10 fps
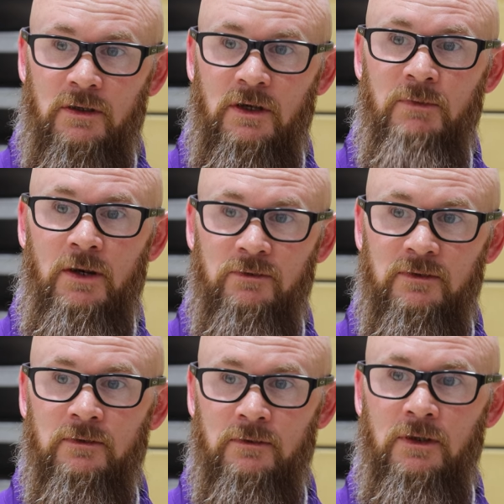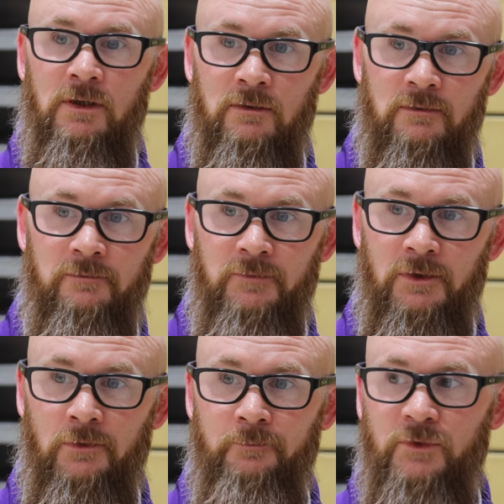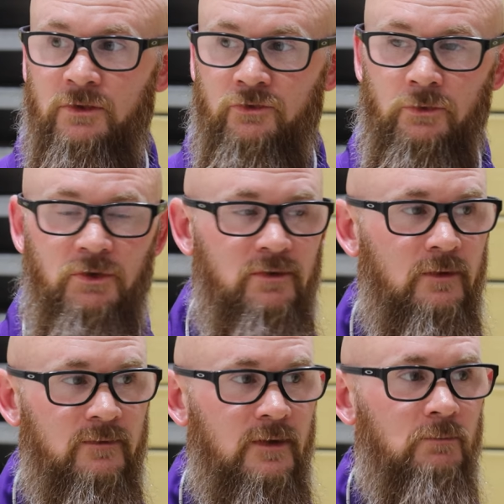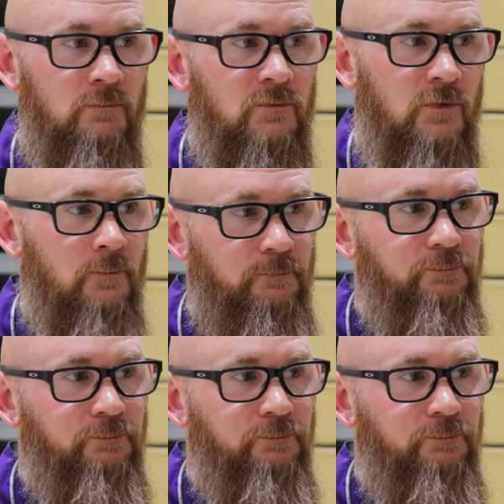come out and, you know, contribute to the team. So.